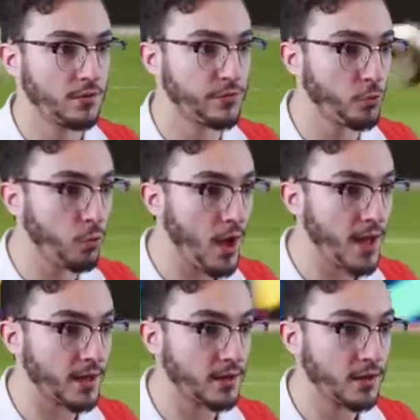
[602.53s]
For
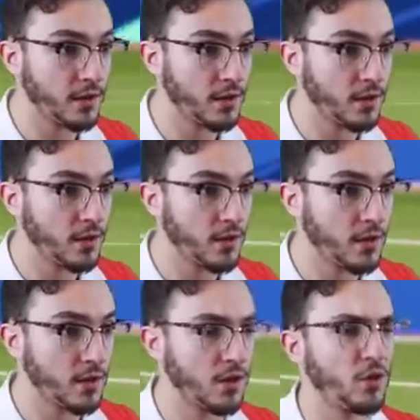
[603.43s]
what?
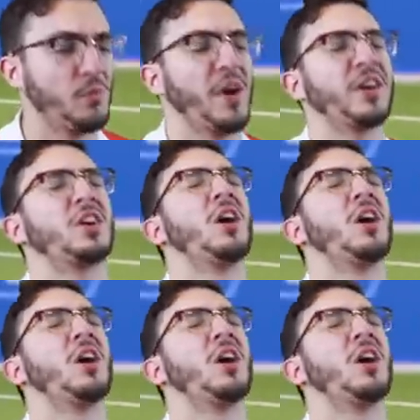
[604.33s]
Oh my